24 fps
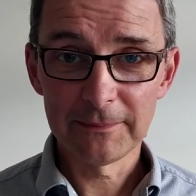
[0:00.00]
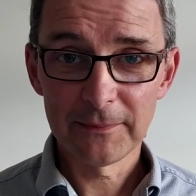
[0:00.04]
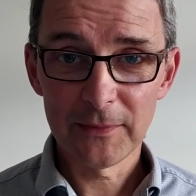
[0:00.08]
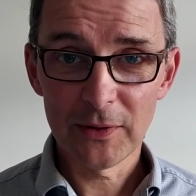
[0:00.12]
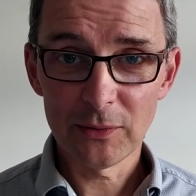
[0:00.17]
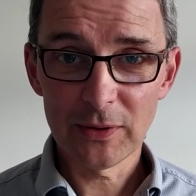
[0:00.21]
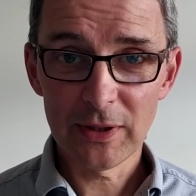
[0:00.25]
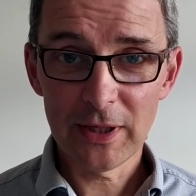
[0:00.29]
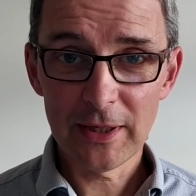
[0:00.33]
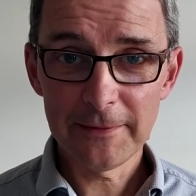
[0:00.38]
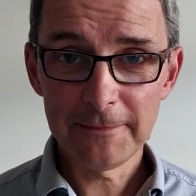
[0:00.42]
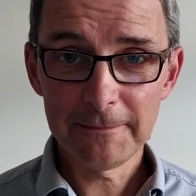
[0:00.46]

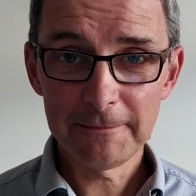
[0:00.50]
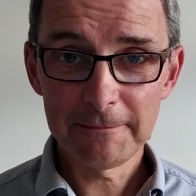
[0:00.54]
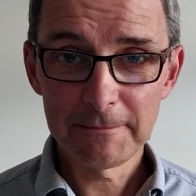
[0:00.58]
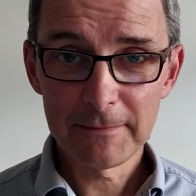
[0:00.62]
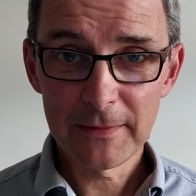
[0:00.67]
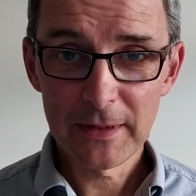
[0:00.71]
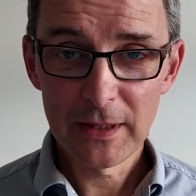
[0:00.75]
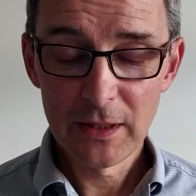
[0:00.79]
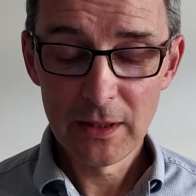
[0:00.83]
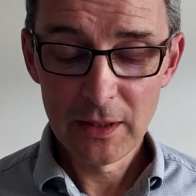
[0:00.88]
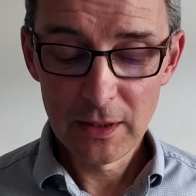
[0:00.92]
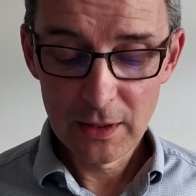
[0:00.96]
Okay,
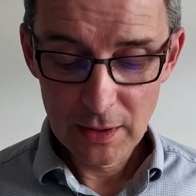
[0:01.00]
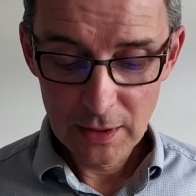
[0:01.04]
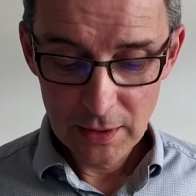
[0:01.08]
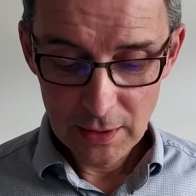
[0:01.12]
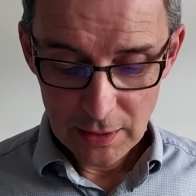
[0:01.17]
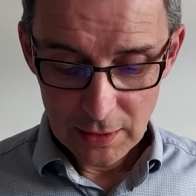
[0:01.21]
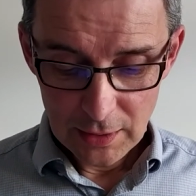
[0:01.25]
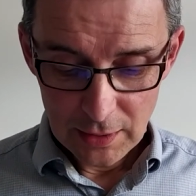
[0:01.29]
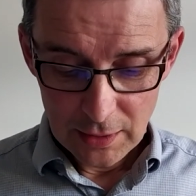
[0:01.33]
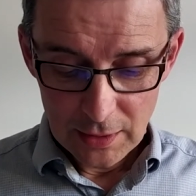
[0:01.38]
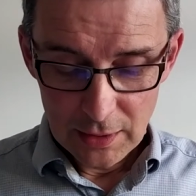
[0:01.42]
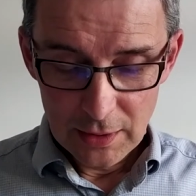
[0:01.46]

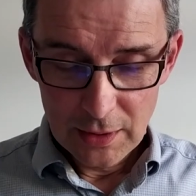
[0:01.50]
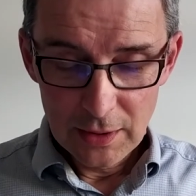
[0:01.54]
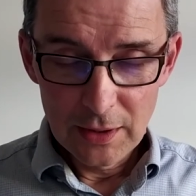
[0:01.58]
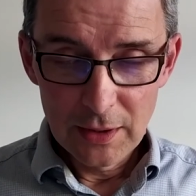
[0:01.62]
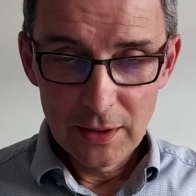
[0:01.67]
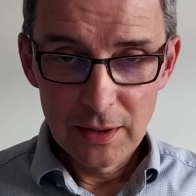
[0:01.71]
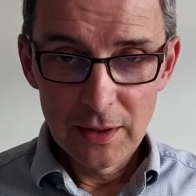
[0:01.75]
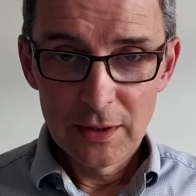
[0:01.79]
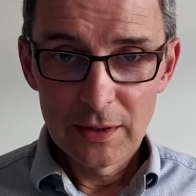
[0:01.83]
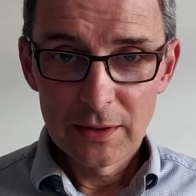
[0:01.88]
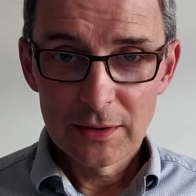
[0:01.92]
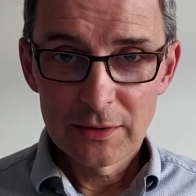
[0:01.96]

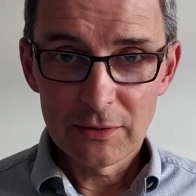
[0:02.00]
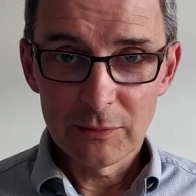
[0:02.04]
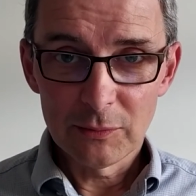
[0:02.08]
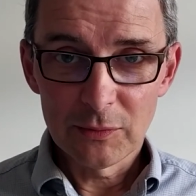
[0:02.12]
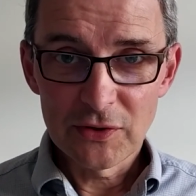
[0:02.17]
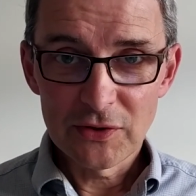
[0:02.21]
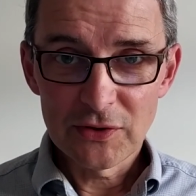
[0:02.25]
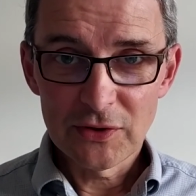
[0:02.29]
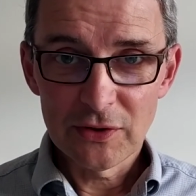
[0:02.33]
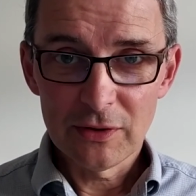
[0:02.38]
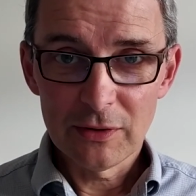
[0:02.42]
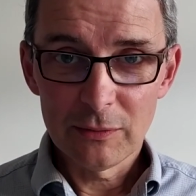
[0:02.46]
so I'm going
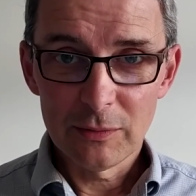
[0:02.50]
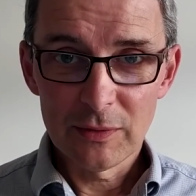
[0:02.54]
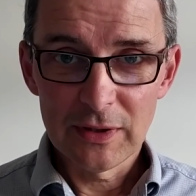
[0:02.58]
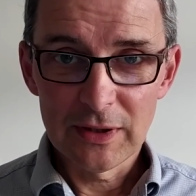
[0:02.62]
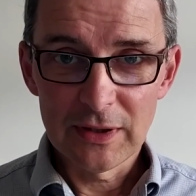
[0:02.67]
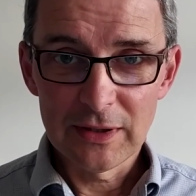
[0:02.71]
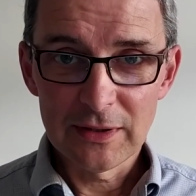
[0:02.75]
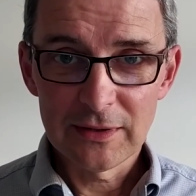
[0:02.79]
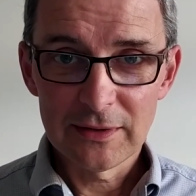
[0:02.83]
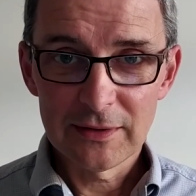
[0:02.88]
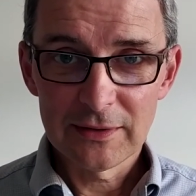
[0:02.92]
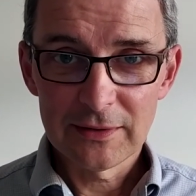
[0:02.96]
to start with
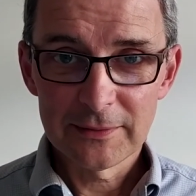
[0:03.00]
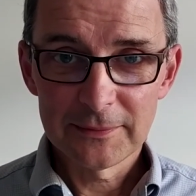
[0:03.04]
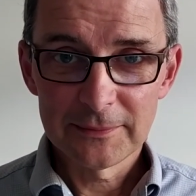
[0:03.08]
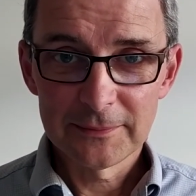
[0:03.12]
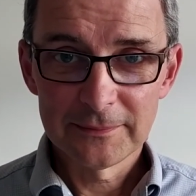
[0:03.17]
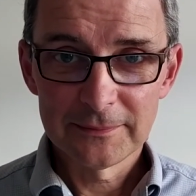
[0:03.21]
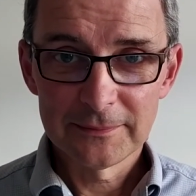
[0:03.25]
this.